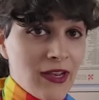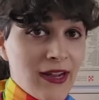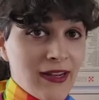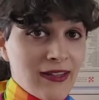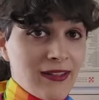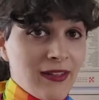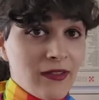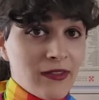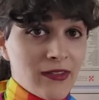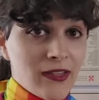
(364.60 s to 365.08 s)
in the
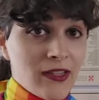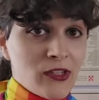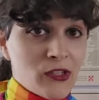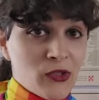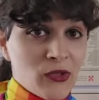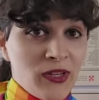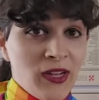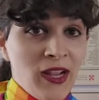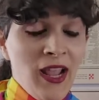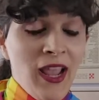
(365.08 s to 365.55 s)
19th
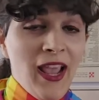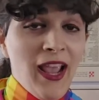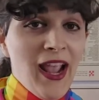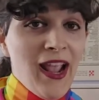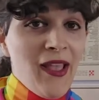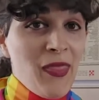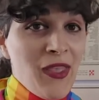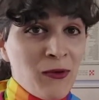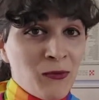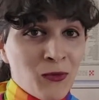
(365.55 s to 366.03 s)
century,
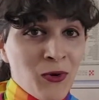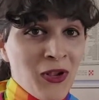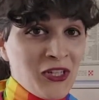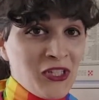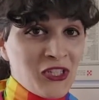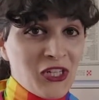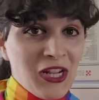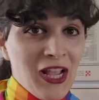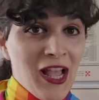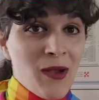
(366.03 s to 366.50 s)
and they
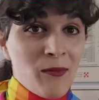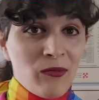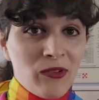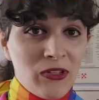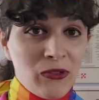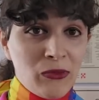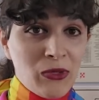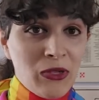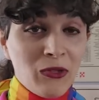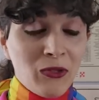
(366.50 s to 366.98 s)
rushed to come
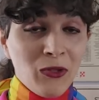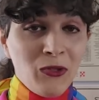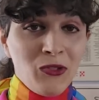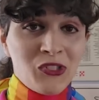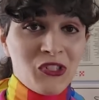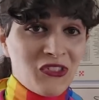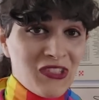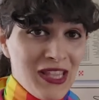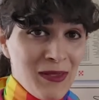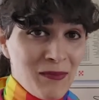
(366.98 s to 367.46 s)
to
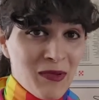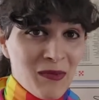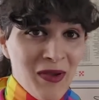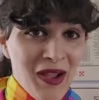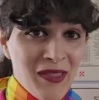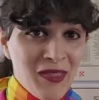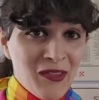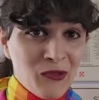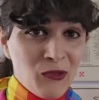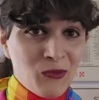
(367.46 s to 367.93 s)
conclusions. Keep in
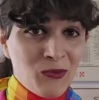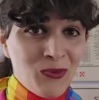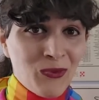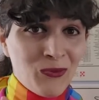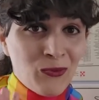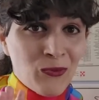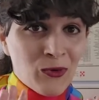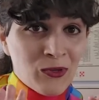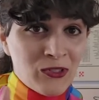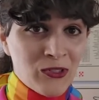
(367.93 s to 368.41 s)
mind, this is
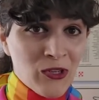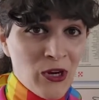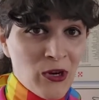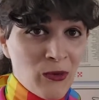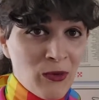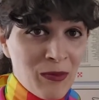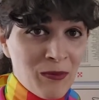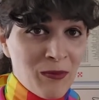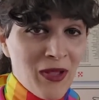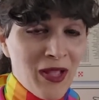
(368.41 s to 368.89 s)
before
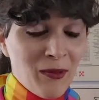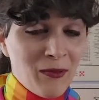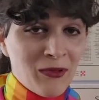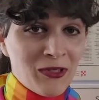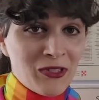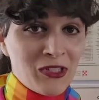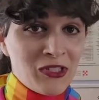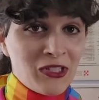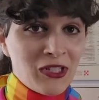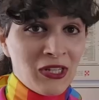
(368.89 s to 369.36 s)
Darwin
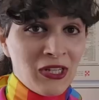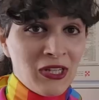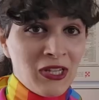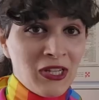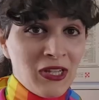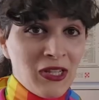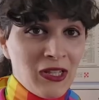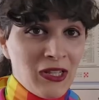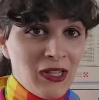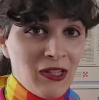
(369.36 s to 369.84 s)
published
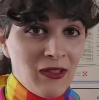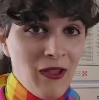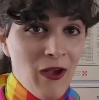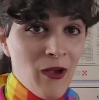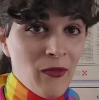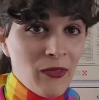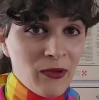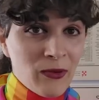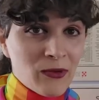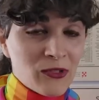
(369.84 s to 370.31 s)

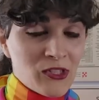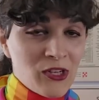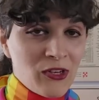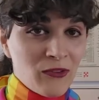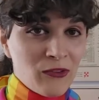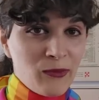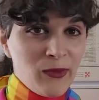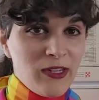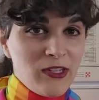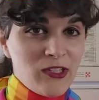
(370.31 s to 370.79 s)
On the
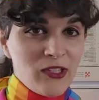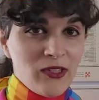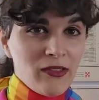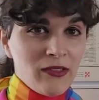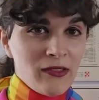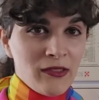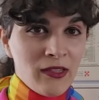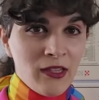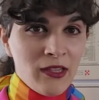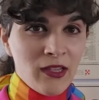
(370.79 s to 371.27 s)
Origin of
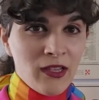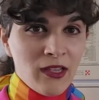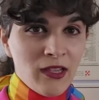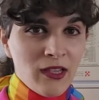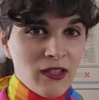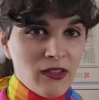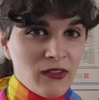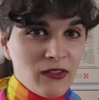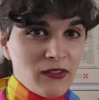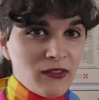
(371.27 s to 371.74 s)
Species.
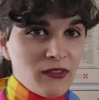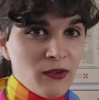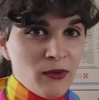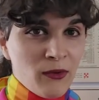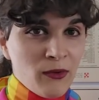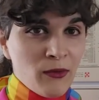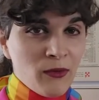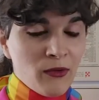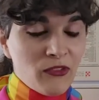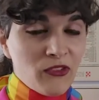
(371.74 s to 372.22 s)

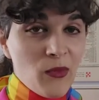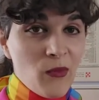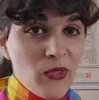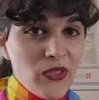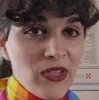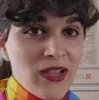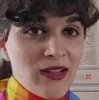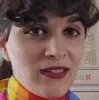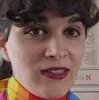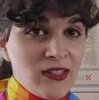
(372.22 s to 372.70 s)
So some
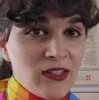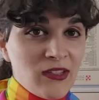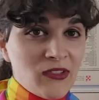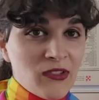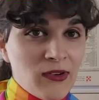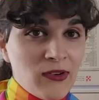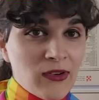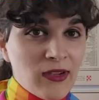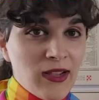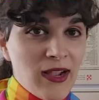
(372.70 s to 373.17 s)
of the
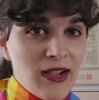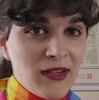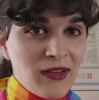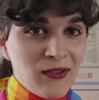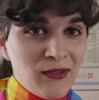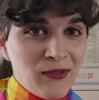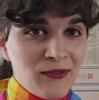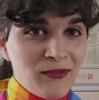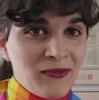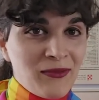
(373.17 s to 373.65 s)
ideas are
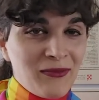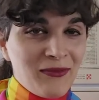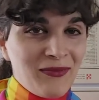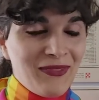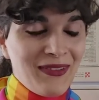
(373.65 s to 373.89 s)
kind of